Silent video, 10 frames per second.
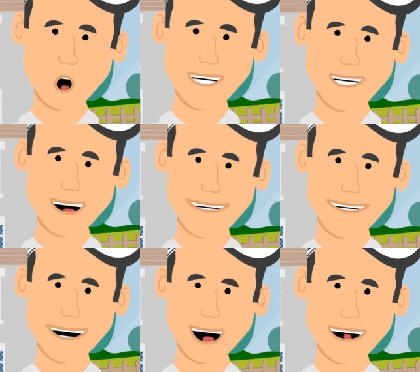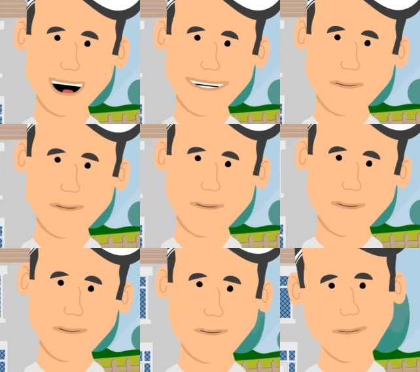over the next few hours.
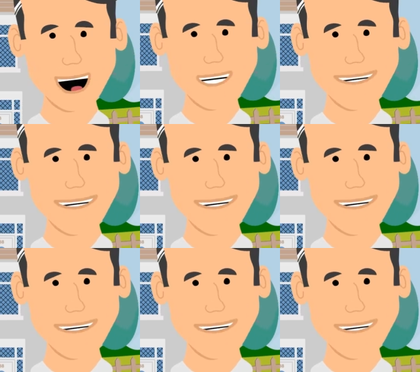It's